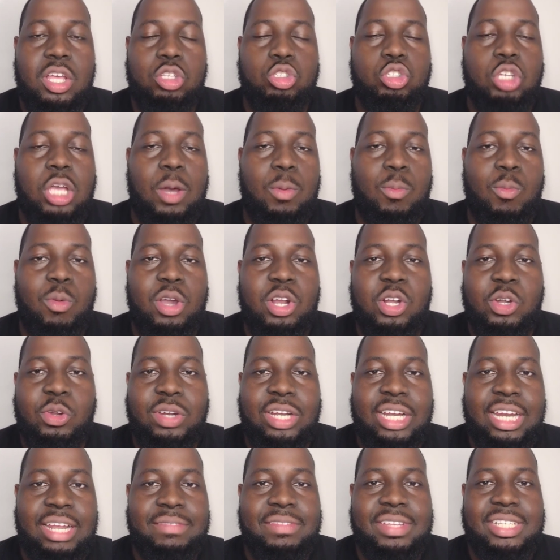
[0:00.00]
So I'm
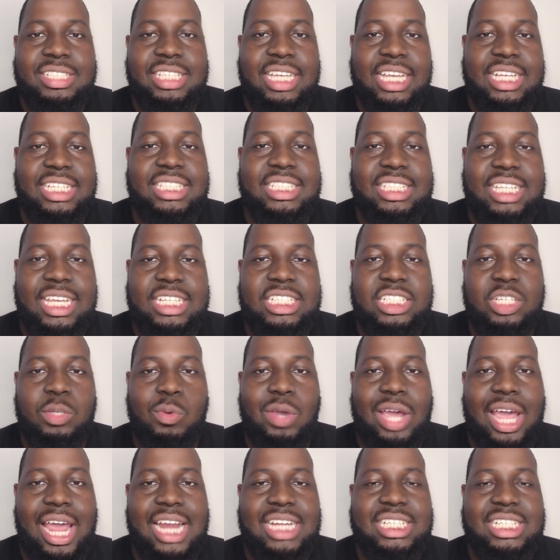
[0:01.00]
wondering if this extension
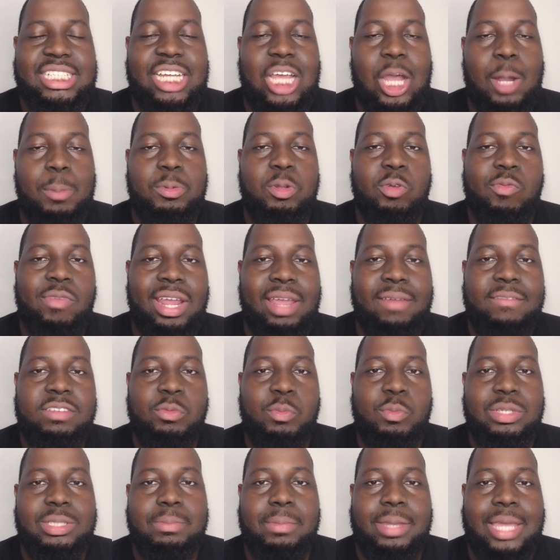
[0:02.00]
will actually help the
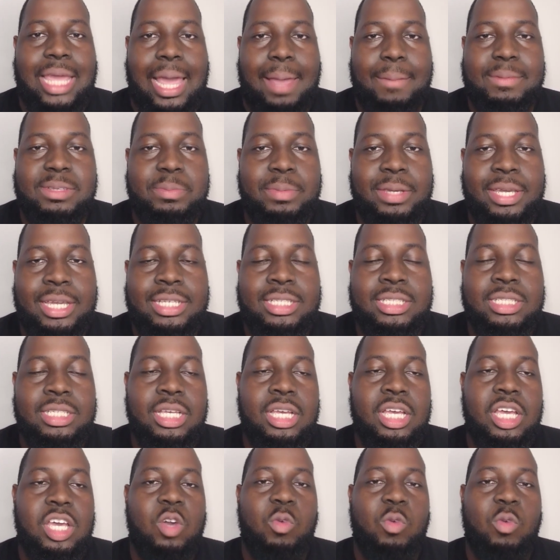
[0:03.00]
Ravens with some cap space.